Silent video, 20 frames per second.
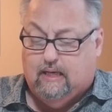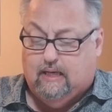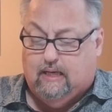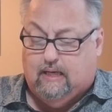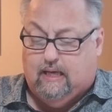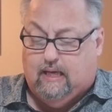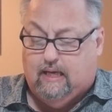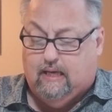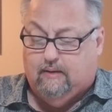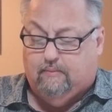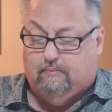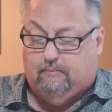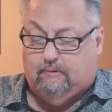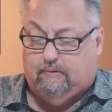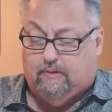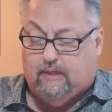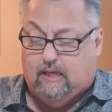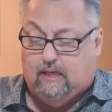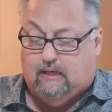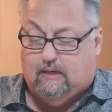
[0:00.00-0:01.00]
Him
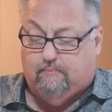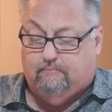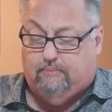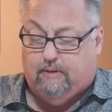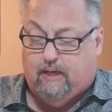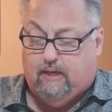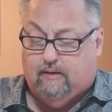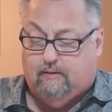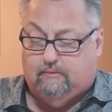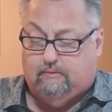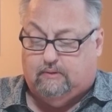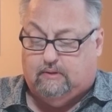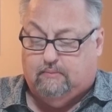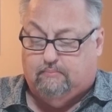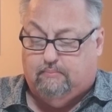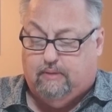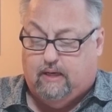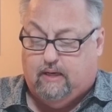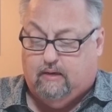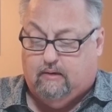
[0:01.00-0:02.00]
they compelled to
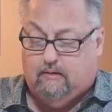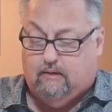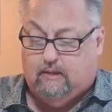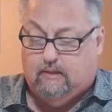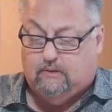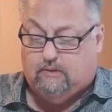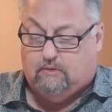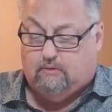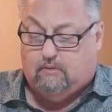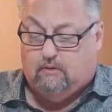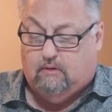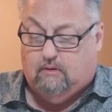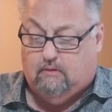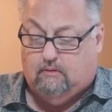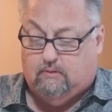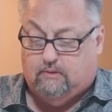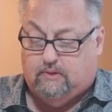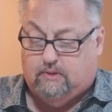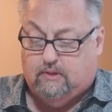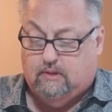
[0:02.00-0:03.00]
bear his
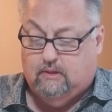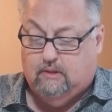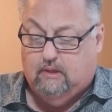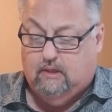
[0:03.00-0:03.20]
cross.